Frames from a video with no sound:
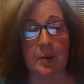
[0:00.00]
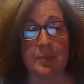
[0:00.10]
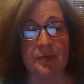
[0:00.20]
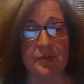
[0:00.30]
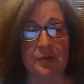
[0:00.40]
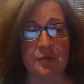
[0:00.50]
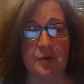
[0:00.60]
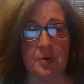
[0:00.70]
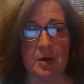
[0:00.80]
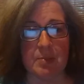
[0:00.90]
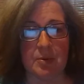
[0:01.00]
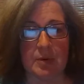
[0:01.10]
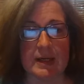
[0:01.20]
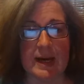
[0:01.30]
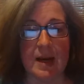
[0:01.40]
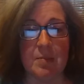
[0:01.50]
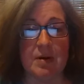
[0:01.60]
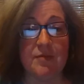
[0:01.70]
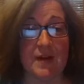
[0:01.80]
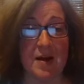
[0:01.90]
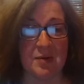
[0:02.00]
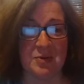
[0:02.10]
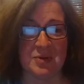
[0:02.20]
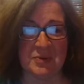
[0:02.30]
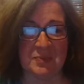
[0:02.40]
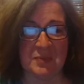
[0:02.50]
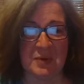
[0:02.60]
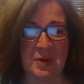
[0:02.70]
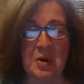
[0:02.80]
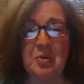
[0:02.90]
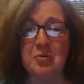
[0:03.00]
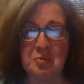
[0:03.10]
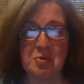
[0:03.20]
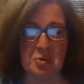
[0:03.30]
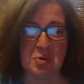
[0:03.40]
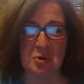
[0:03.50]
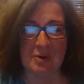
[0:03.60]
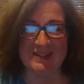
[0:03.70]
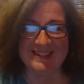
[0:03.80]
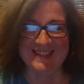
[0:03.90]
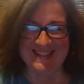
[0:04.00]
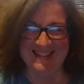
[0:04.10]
business phone number can be found through Google.